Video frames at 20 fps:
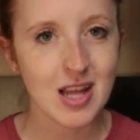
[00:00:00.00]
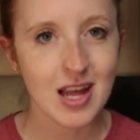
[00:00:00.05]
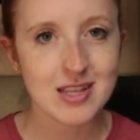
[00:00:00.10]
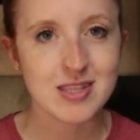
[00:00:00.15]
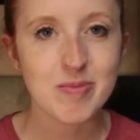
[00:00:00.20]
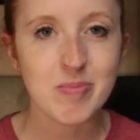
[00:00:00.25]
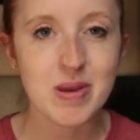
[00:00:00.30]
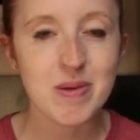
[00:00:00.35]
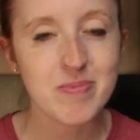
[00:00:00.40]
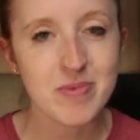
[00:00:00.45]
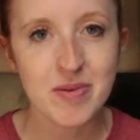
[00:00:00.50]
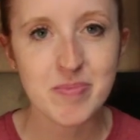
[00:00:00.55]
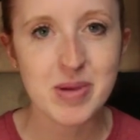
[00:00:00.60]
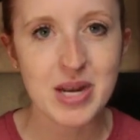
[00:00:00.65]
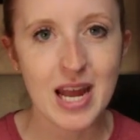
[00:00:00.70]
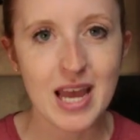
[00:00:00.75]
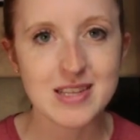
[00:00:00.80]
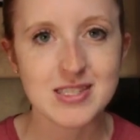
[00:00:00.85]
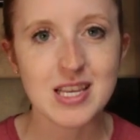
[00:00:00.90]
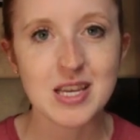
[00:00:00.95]
Lots of people have
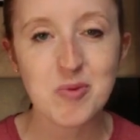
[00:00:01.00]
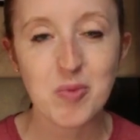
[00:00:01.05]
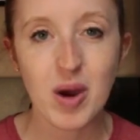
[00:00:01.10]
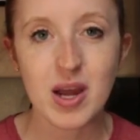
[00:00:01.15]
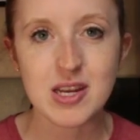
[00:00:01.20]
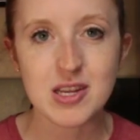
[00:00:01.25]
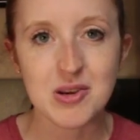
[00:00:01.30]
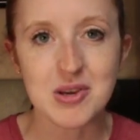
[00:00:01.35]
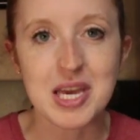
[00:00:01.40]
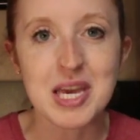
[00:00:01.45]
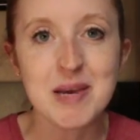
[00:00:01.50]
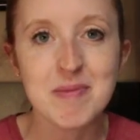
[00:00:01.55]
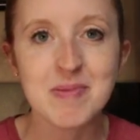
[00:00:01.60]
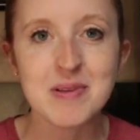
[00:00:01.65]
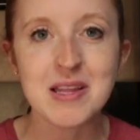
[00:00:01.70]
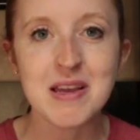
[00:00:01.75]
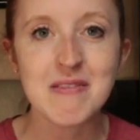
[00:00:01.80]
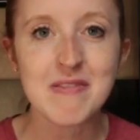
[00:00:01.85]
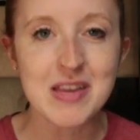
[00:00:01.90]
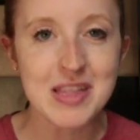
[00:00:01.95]
been asking, why do you keep
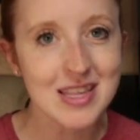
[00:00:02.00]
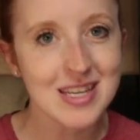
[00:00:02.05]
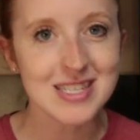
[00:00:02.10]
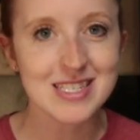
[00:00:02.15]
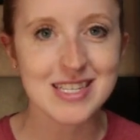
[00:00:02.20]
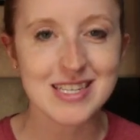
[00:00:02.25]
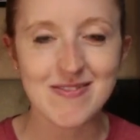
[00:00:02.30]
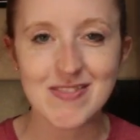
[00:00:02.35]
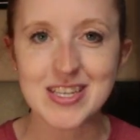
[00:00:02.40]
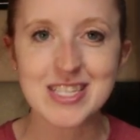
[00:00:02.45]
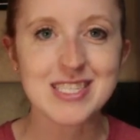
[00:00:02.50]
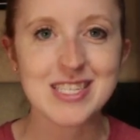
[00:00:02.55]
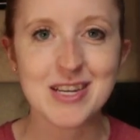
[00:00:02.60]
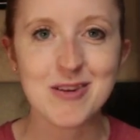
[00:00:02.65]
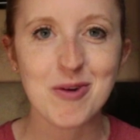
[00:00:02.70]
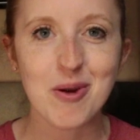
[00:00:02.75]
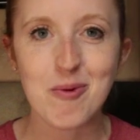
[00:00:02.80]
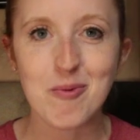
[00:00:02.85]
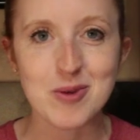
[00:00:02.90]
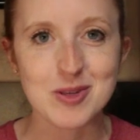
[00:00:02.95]
leaving the
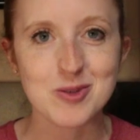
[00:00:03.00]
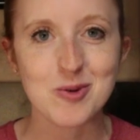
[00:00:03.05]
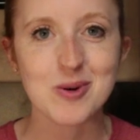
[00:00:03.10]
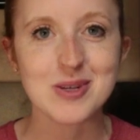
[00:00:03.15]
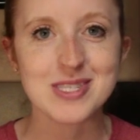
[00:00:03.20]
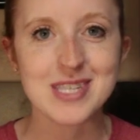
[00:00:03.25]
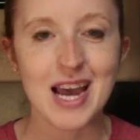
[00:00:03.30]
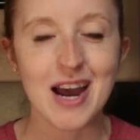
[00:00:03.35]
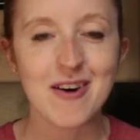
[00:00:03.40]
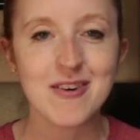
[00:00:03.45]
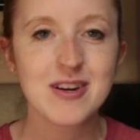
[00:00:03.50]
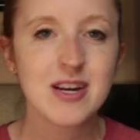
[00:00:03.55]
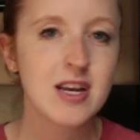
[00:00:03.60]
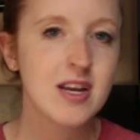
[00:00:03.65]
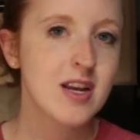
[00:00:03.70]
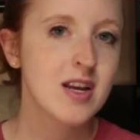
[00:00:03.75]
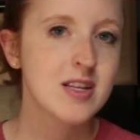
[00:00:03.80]
DVC resorts out?